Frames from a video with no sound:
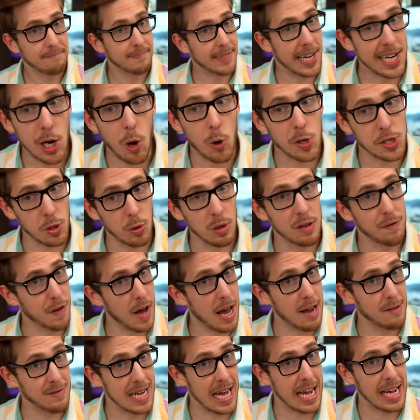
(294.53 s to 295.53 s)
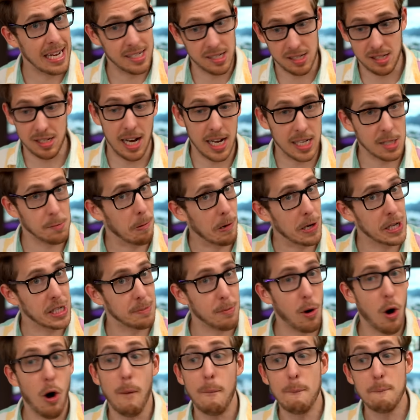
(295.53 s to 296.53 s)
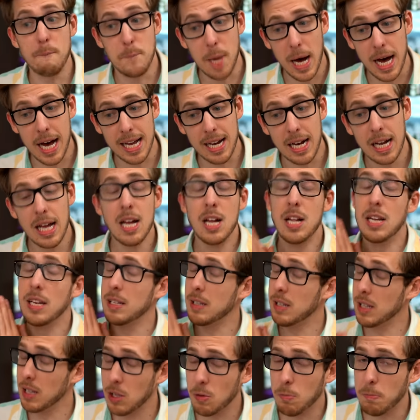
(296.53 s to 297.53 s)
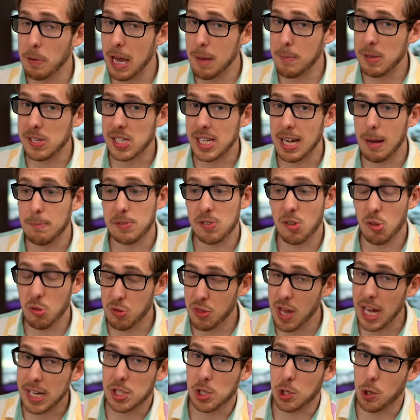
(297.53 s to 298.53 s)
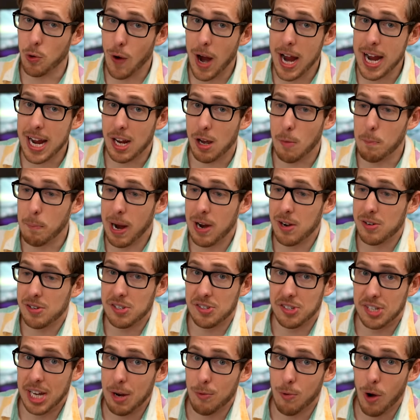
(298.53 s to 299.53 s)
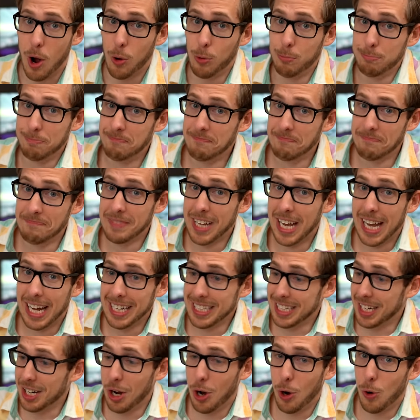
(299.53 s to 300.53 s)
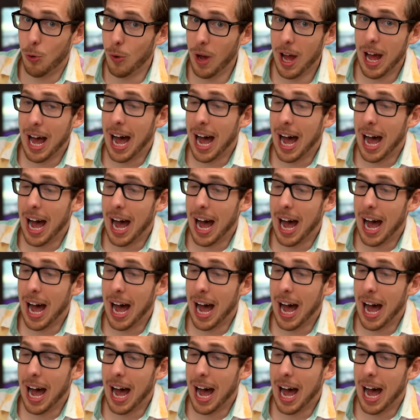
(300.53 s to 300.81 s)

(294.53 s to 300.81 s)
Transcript: I know it's only five days, that's pretty small, but little baby steps, that's great compared to zero. you know,